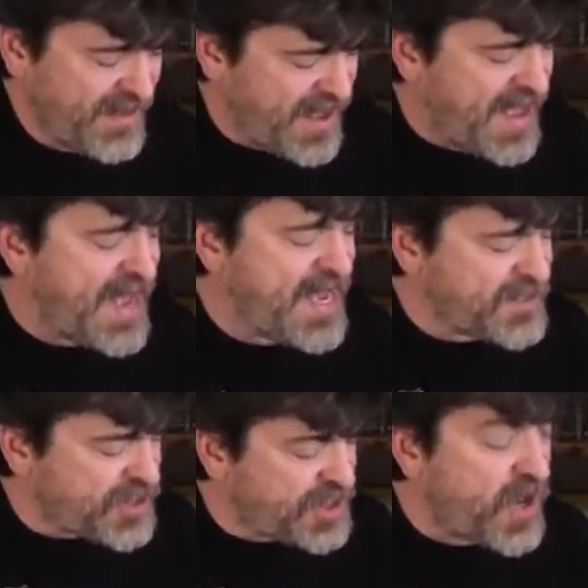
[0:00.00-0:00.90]
I'd
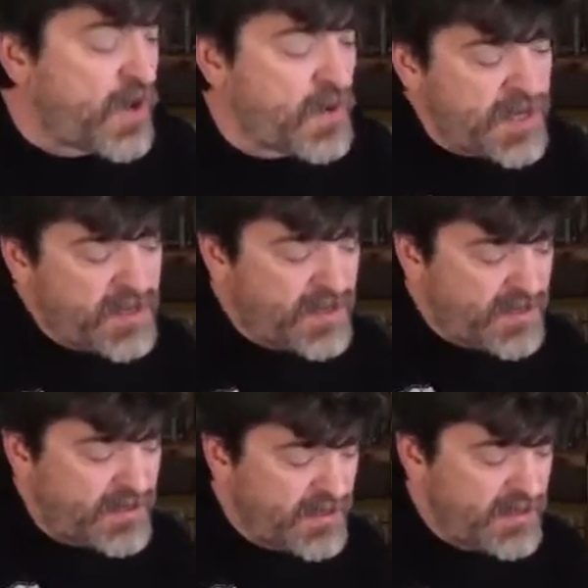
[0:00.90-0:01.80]
show you,
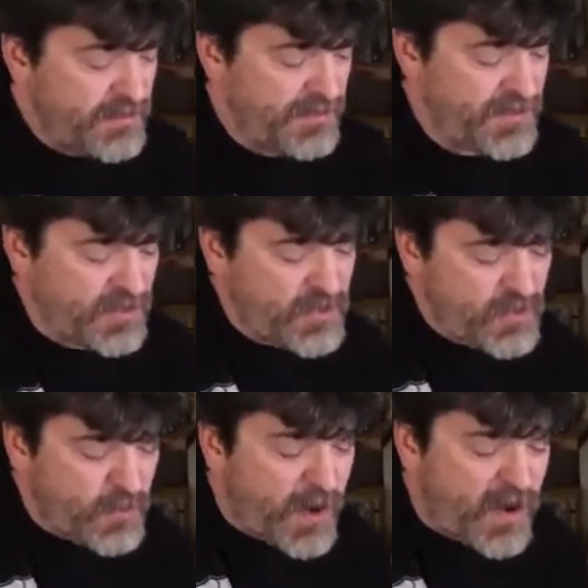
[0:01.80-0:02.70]
but
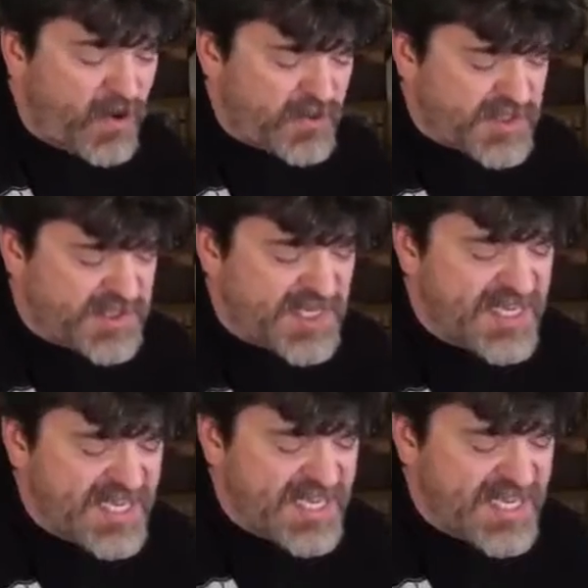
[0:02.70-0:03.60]
you won't
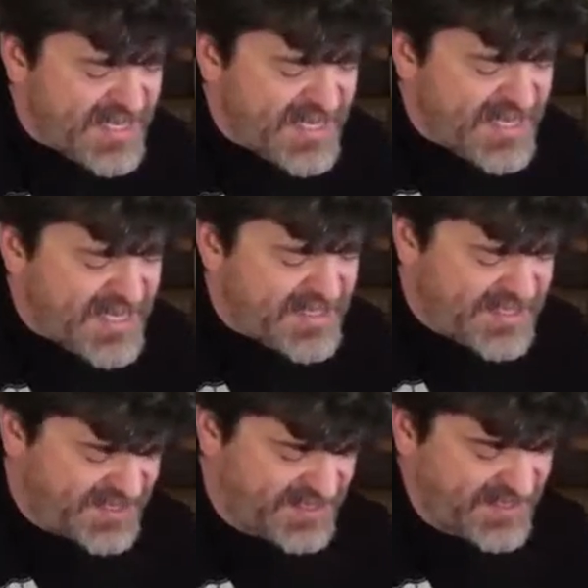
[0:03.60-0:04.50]
see it.
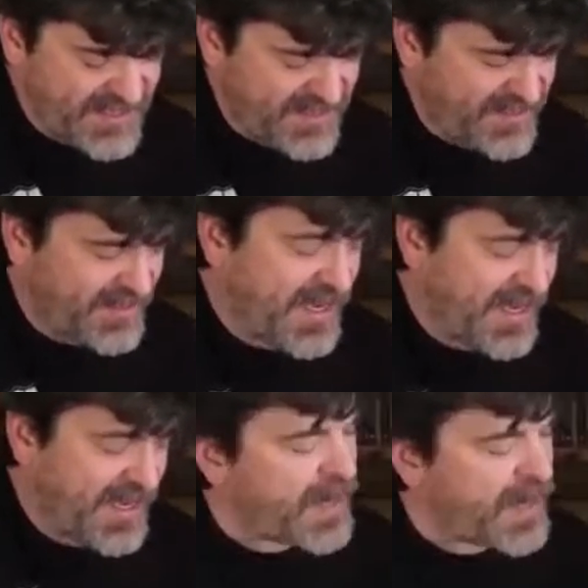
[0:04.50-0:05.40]
And
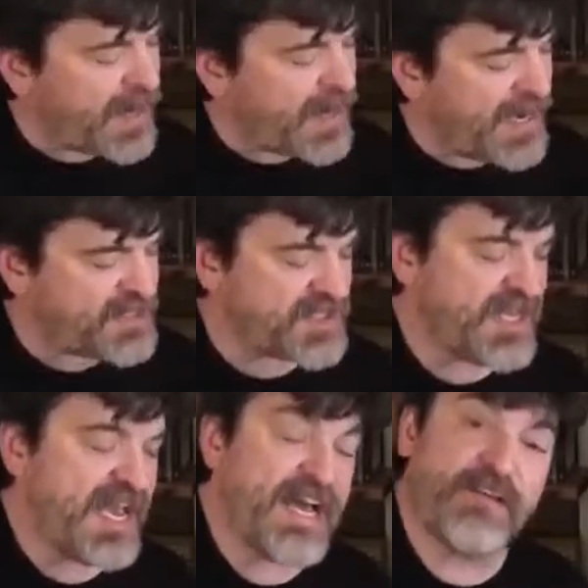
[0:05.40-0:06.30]
there, I just
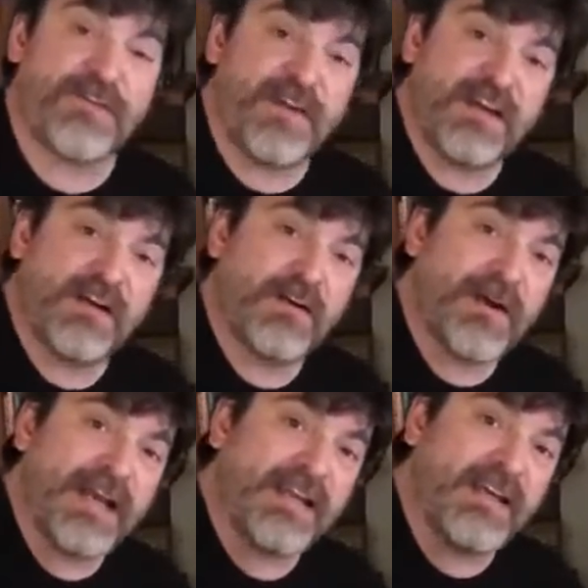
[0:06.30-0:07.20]
add a finger
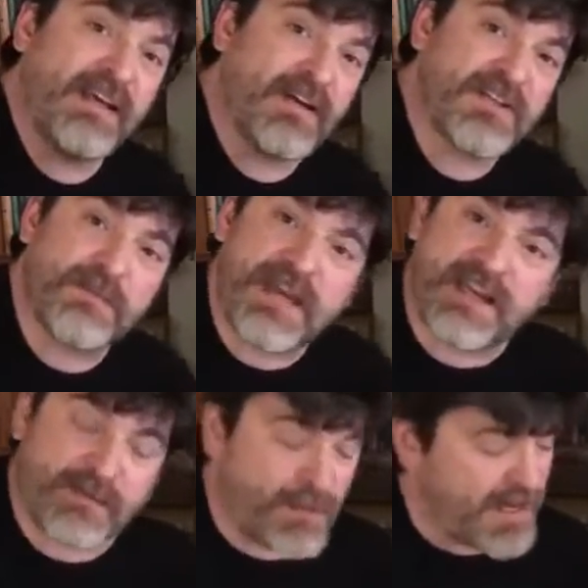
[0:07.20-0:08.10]
right here to make it
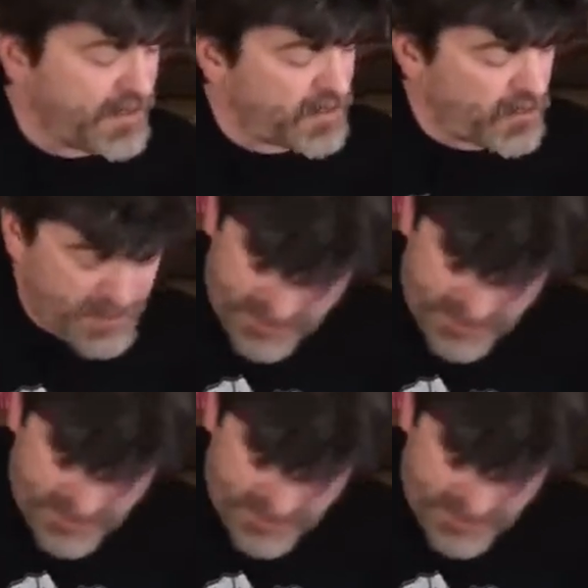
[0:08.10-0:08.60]
a minor chord